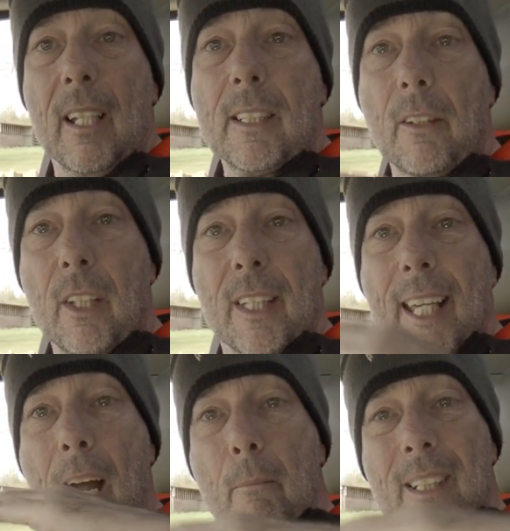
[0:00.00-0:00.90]
so that the
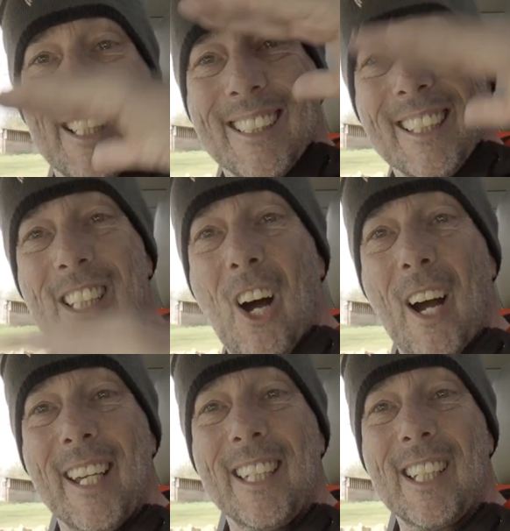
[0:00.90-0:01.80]
camera sits a
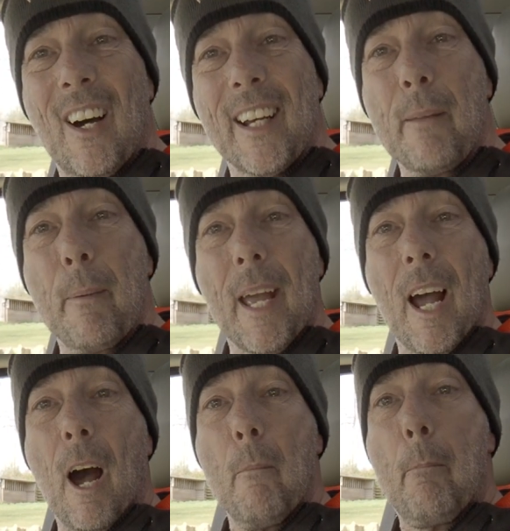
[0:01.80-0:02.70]
tiny, tiny bit
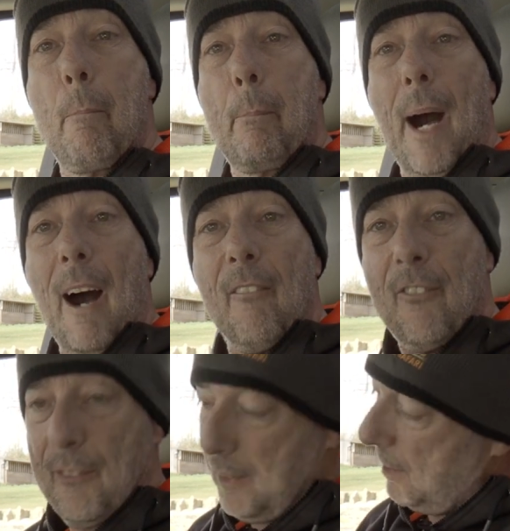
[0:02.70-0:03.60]

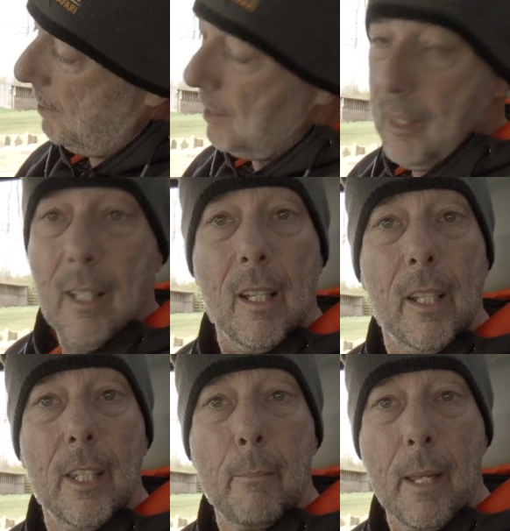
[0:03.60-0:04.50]
above
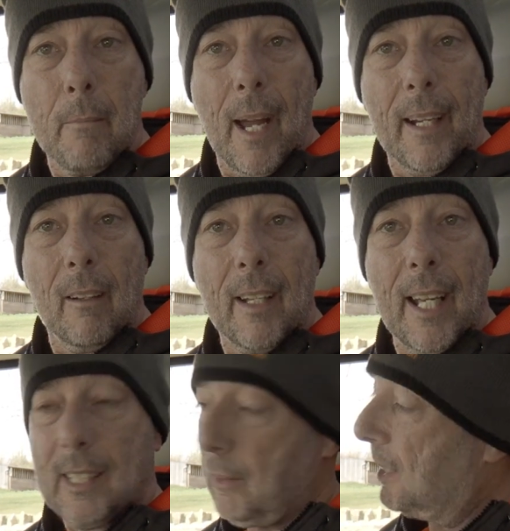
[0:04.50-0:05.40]
the beanbag,
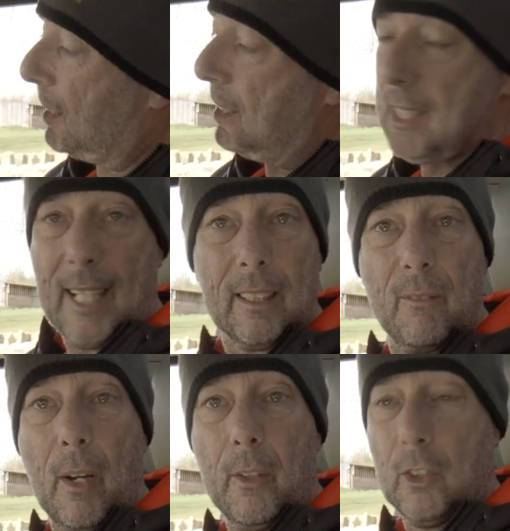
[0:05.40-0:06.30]
okay? So it doesn't snag the
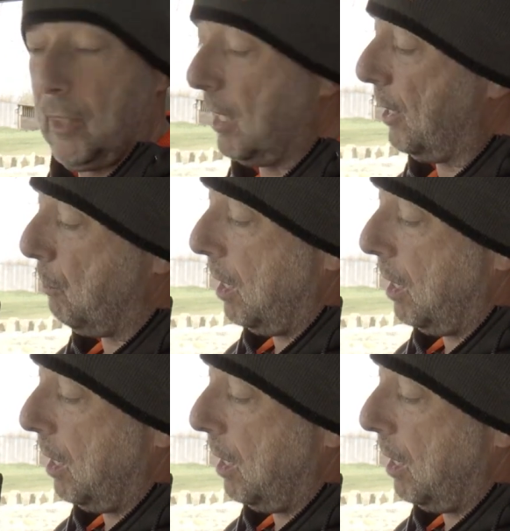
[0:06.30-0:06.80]
focus ring. I don't